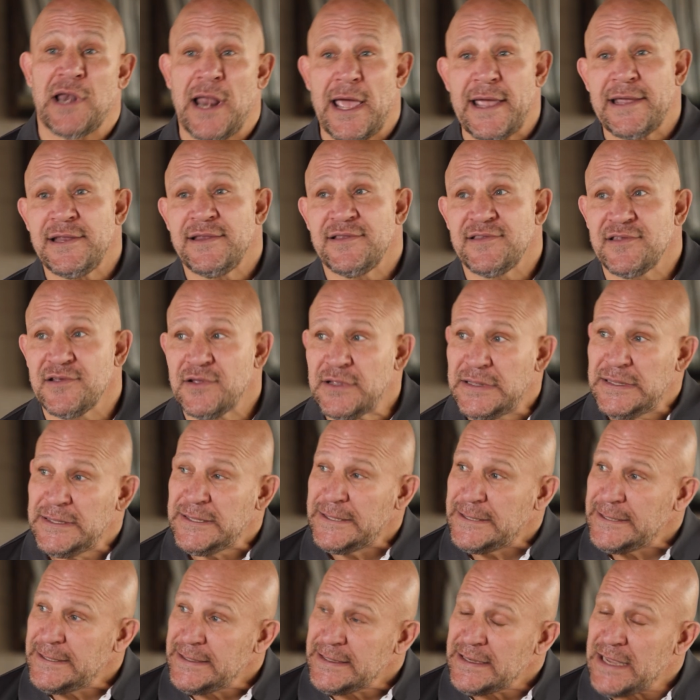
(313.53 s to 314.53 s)
Late
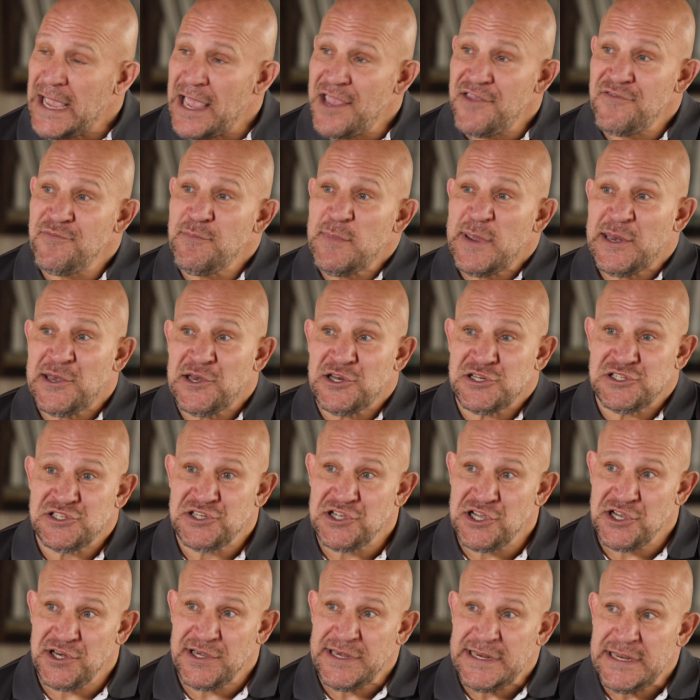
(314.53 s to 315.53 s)
gave me an
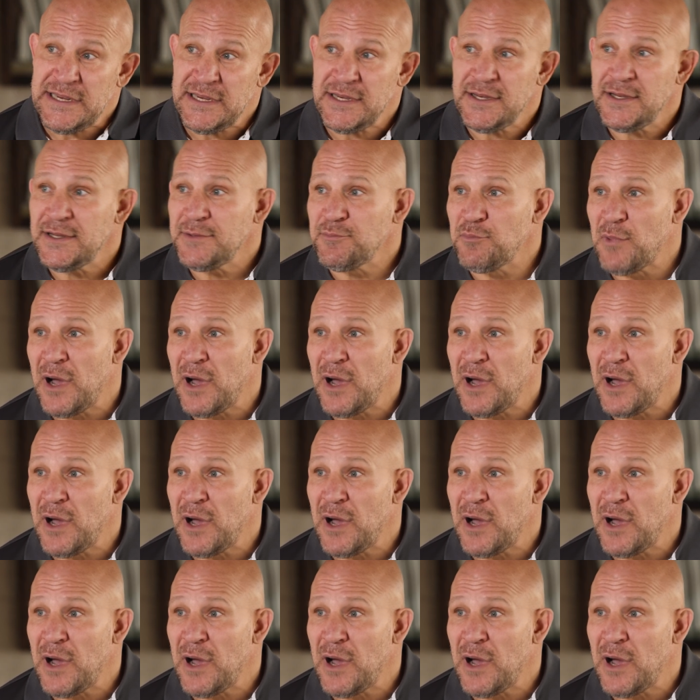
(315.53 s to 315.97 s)
attorney.